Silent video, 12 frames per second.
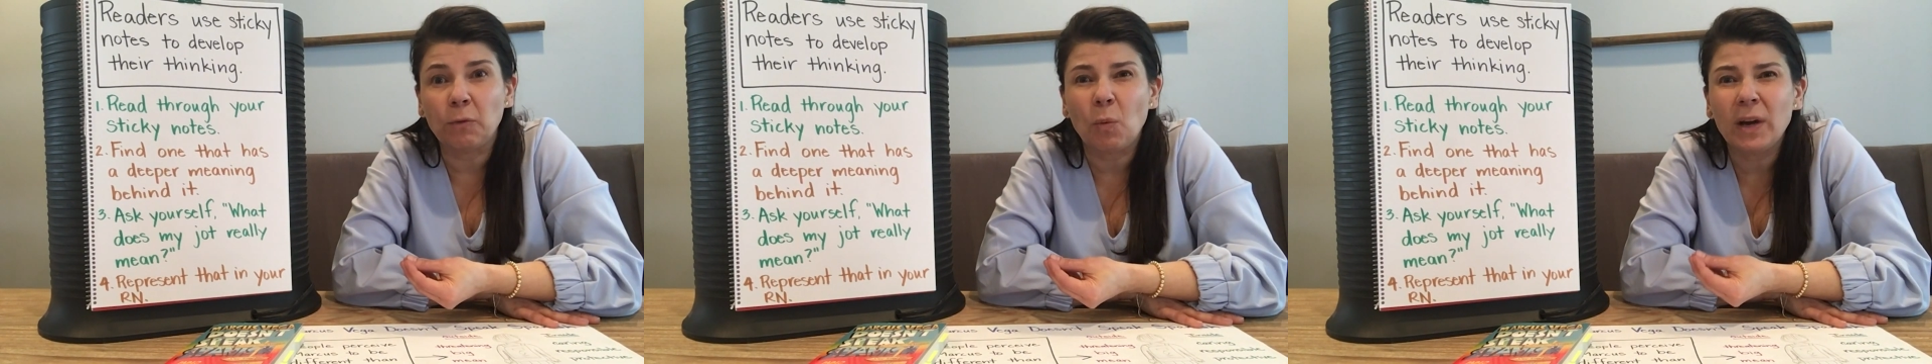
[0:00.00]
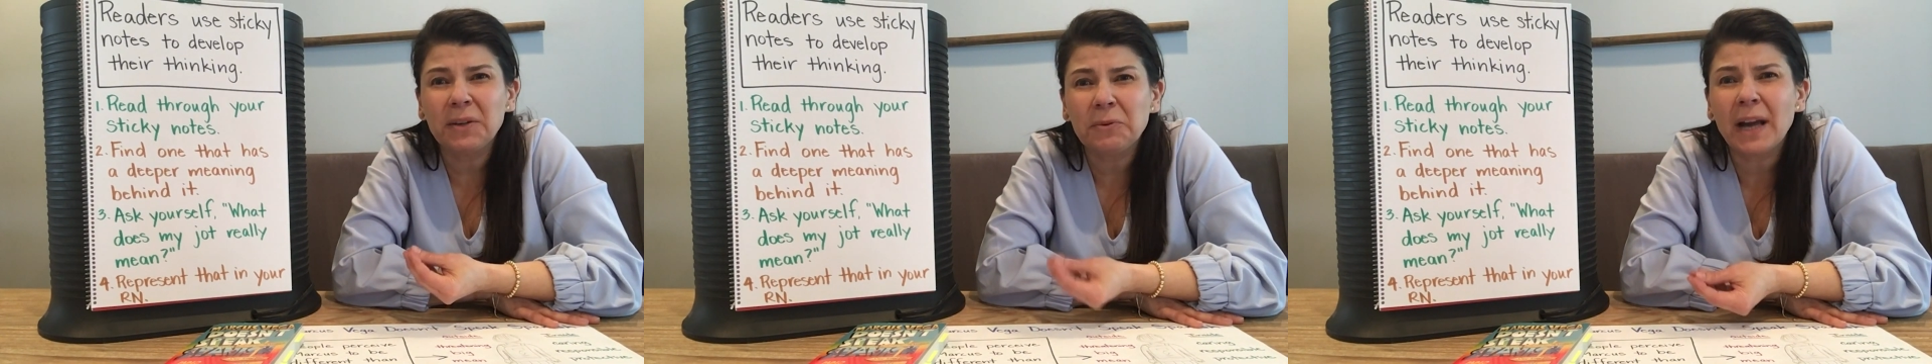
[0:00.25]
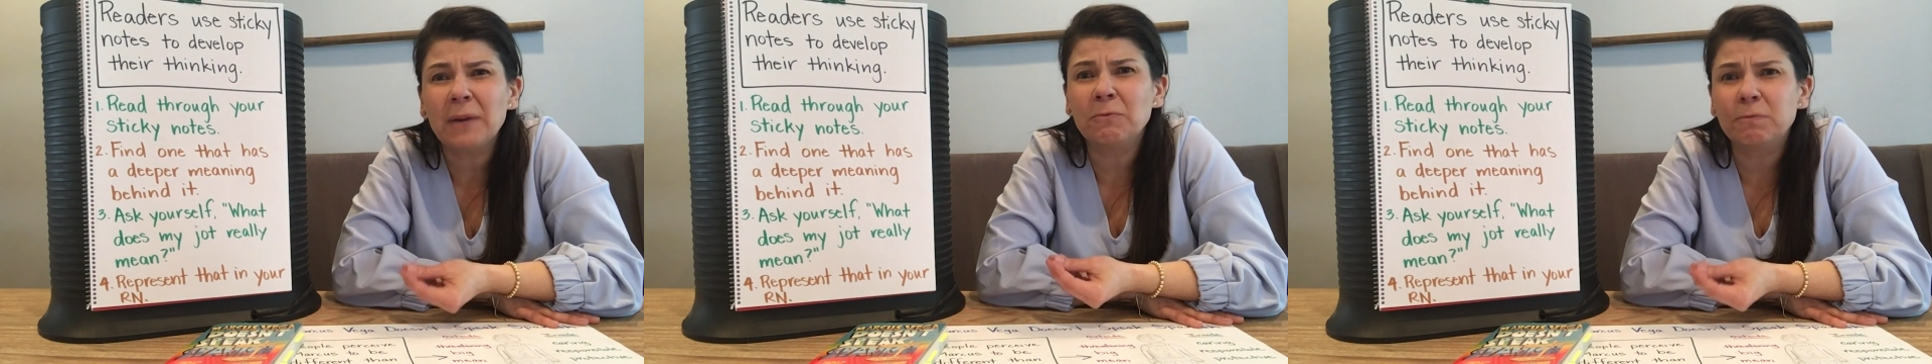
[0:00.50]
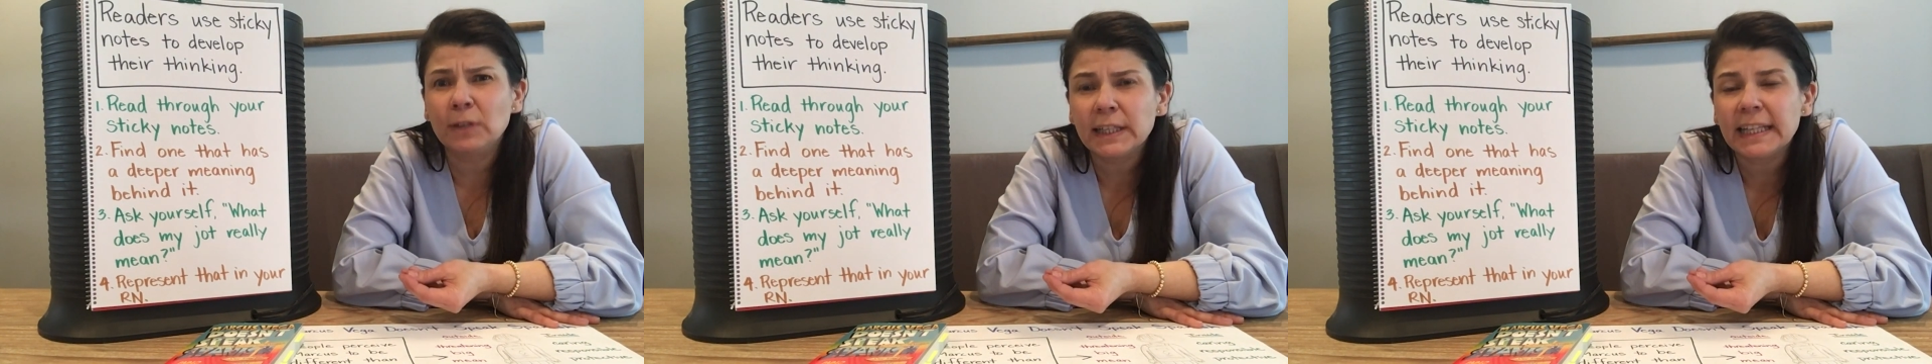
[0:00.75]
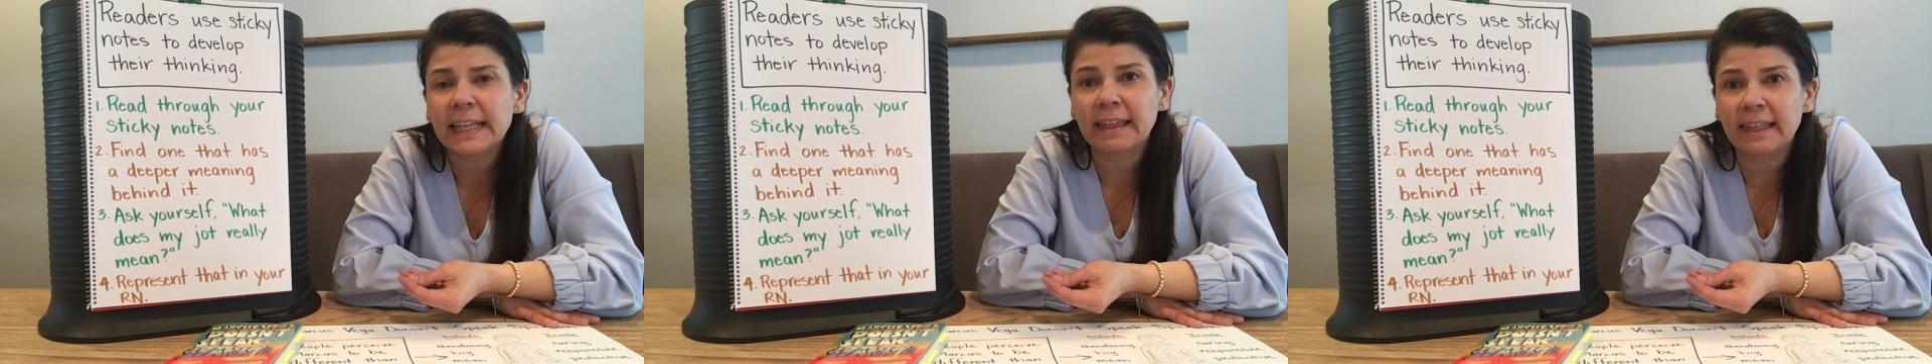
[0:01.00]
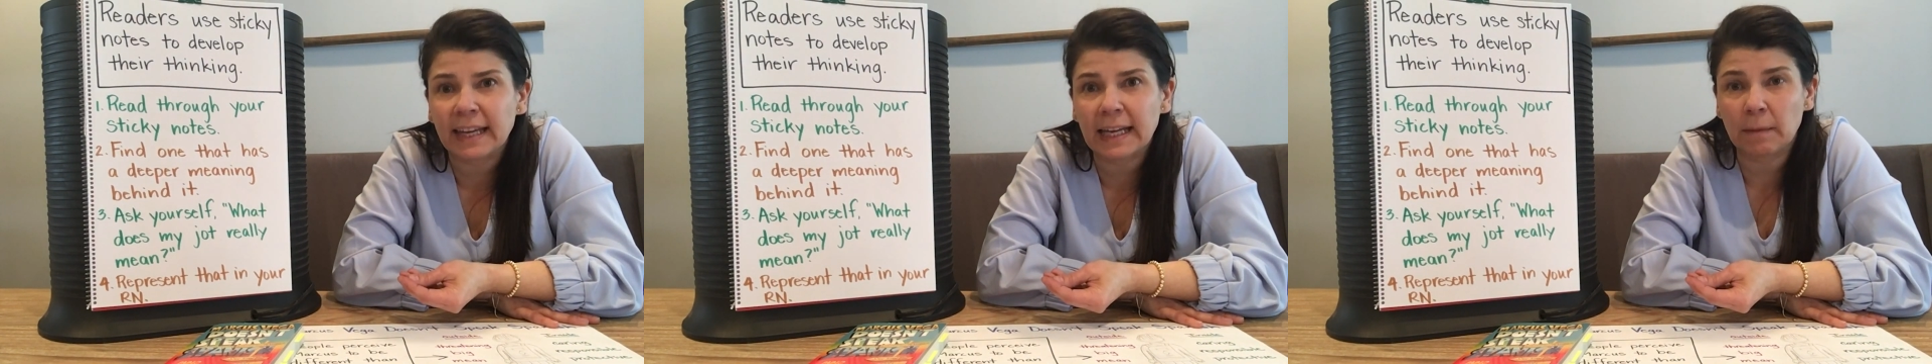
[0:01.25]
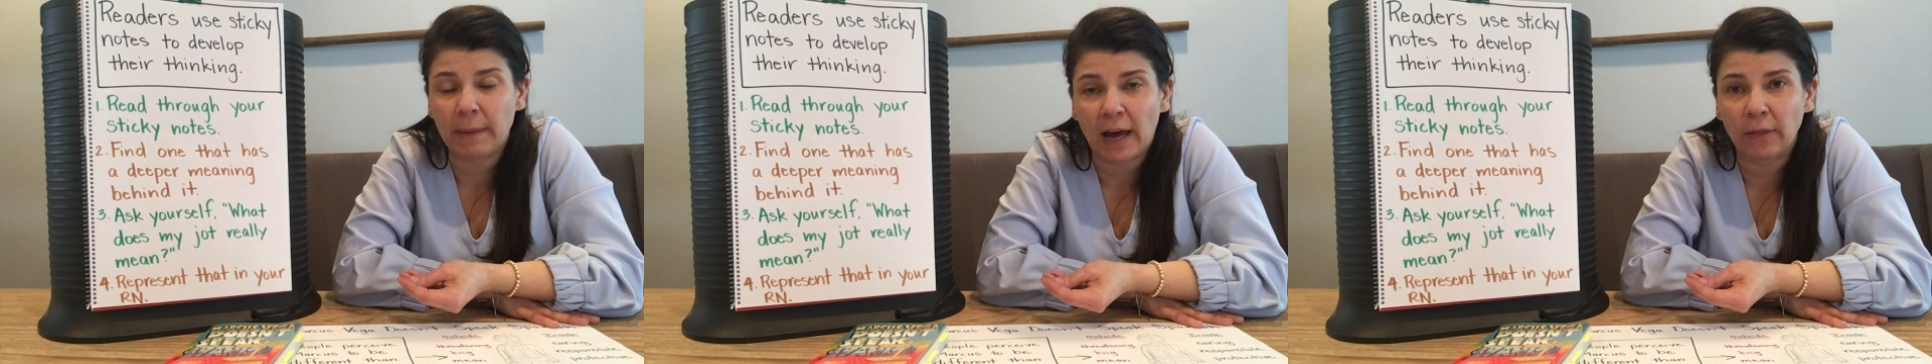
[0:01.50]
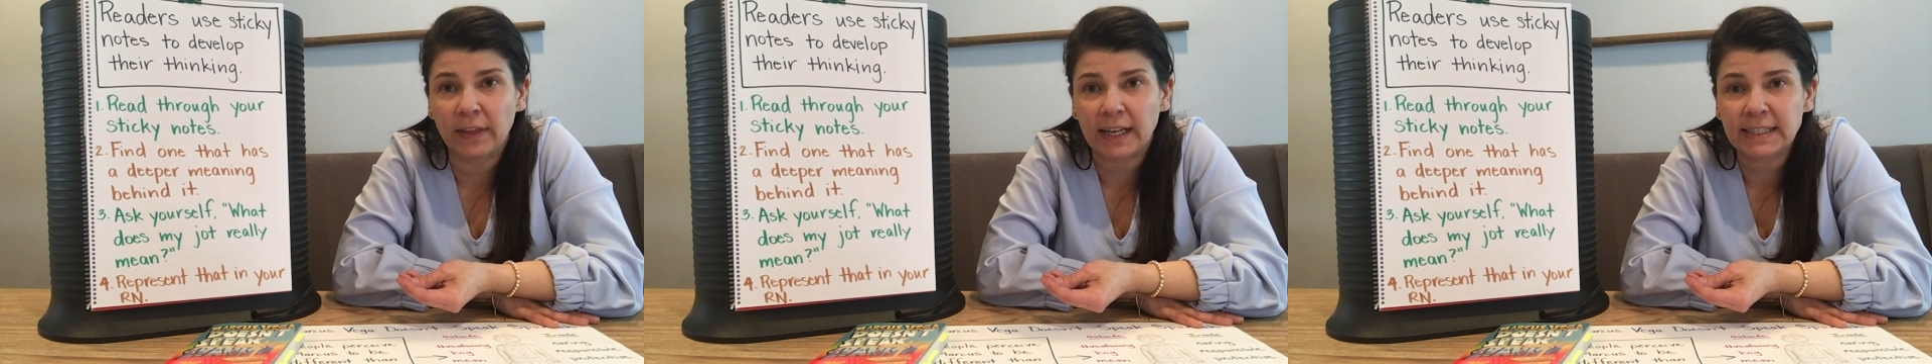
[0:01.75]
what do I really think
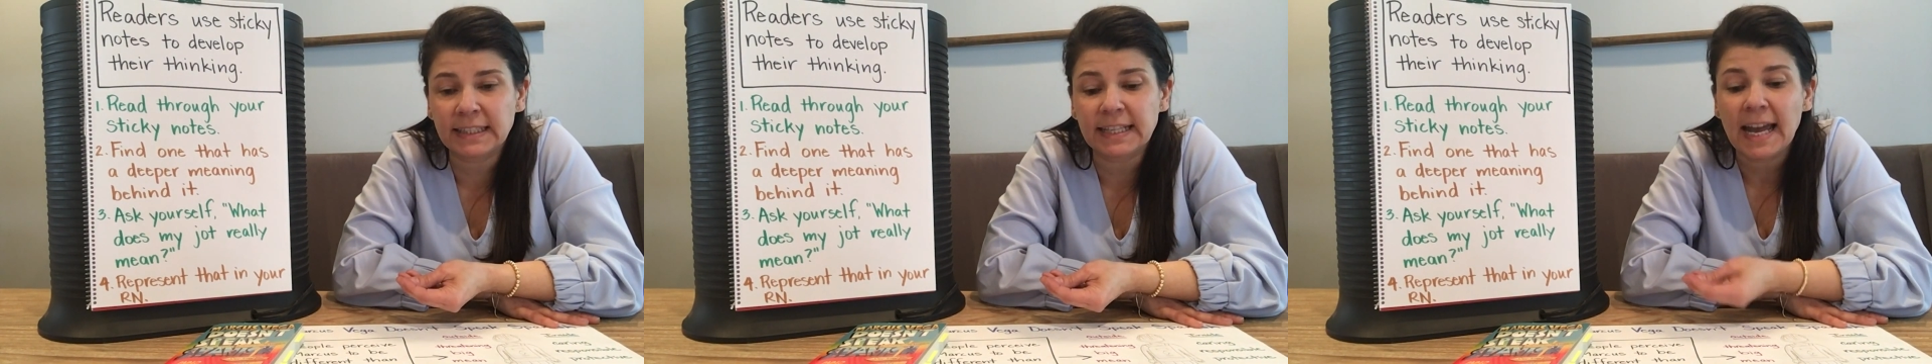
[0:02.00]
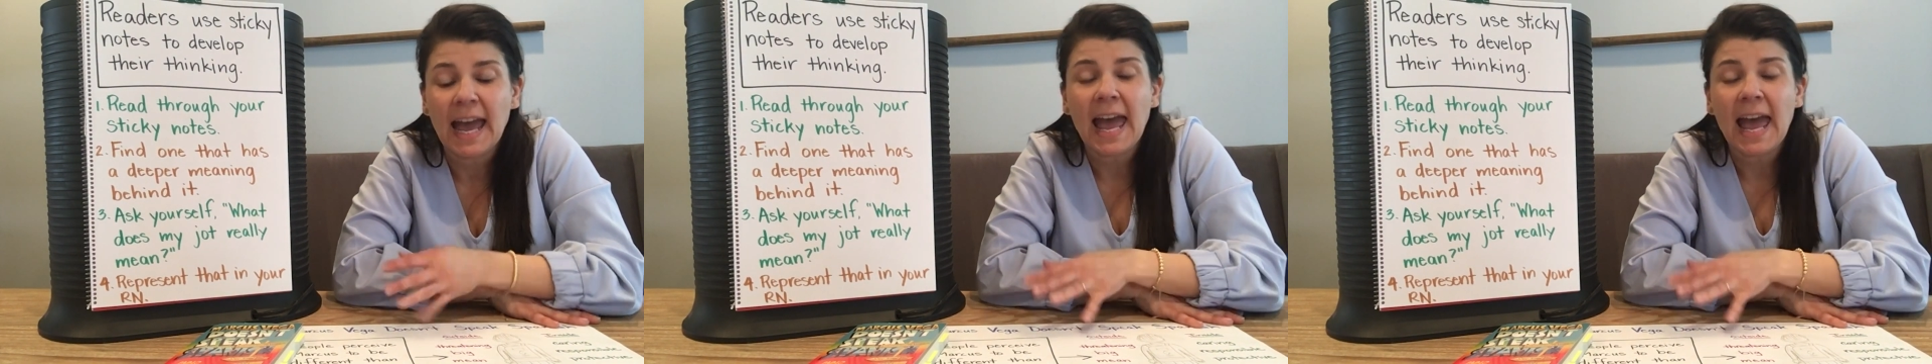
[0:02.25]
about this?